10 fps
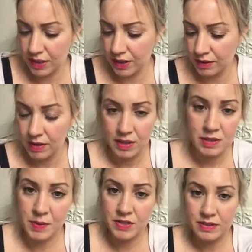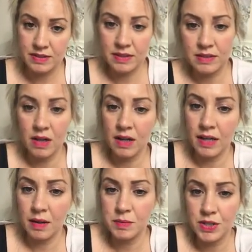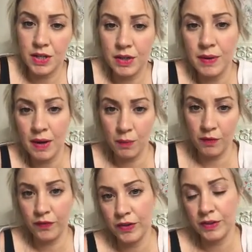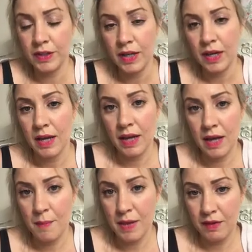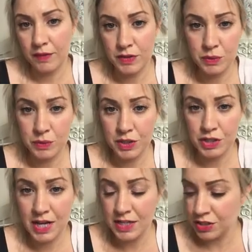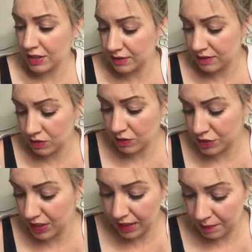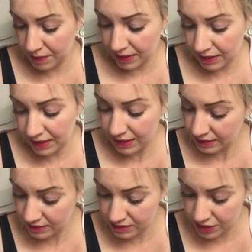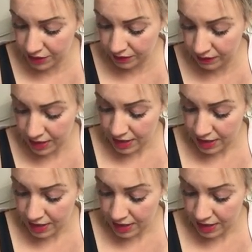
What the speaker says: I suppose it's entirely up to you how often, if at all, you change it, because as long as you're keeping it clean, there's no